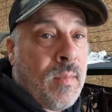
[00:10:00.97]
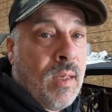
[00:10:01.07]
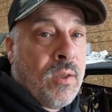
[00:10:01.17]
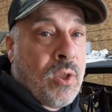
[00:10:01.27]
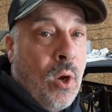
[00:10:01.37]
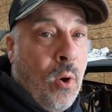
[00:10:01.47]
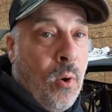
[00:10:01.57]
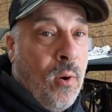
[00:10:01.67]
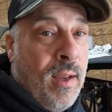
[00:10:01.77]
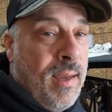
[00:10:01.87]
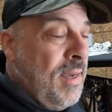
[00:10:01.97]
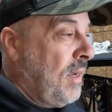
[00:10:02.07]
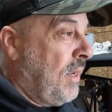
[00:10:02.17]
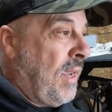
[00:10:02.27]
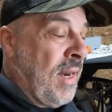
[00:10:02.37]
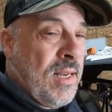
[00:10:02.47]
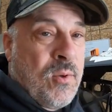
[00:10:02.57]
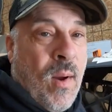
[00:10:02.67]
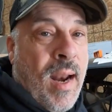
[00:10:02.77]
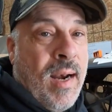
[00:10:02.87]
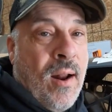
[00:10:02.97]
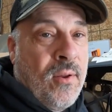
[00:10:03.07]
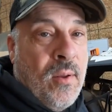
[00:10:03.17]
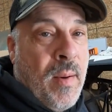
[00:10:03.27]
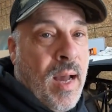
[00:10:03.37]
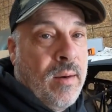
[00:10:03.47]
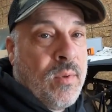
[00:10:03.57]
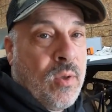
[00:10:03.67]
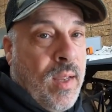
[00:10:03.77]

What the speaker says: So, and it's rotted out in the bottom. So